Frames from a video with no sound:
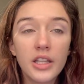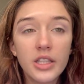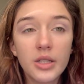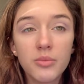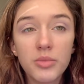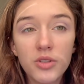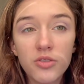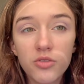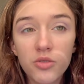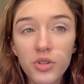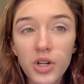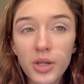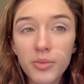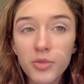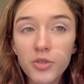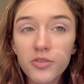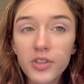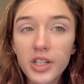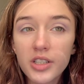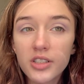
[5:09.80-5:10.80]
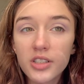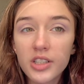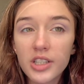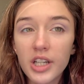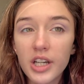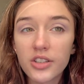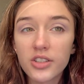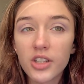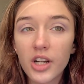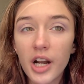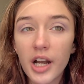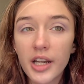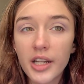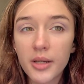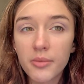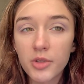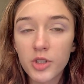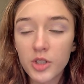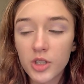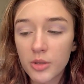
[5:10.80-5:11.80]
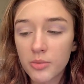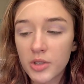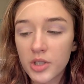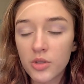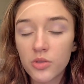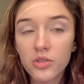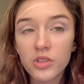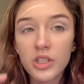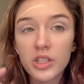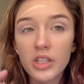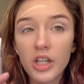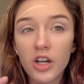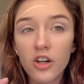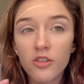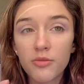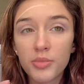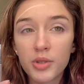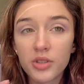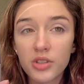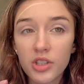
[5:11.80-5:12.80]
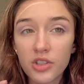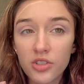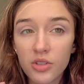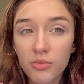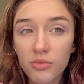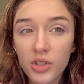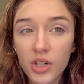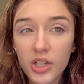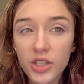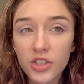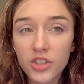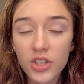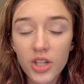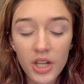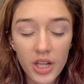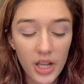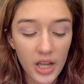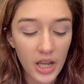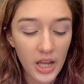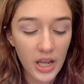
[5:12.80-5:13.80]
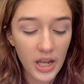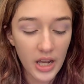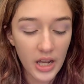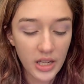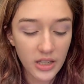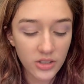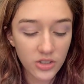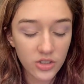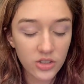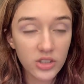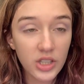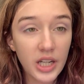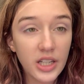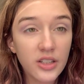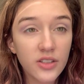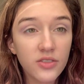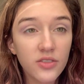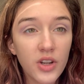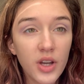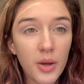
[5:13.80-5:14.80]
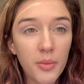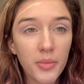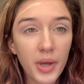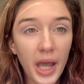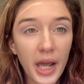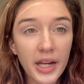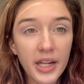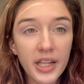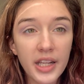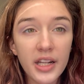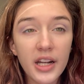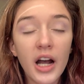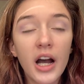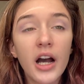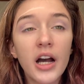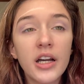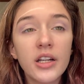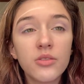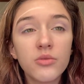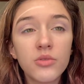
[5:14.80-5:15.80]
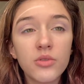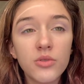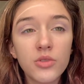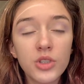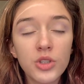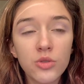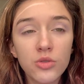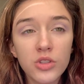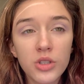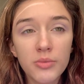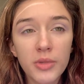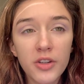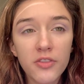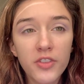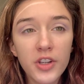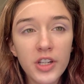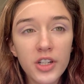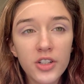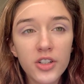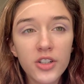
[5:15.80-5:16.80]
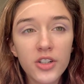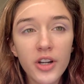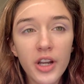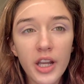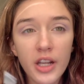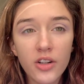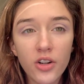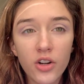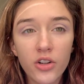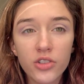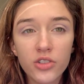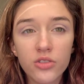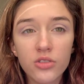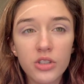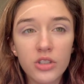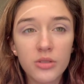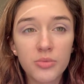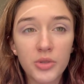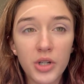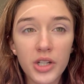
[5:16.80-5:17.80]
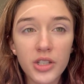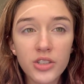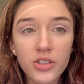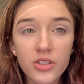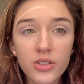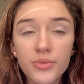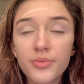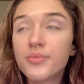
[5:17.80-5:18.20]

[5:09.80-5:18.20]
then before I move on to the other eye, I'm going to be using the e.l.f. Precision brush and just kind of patting it on using my finger and also this brush.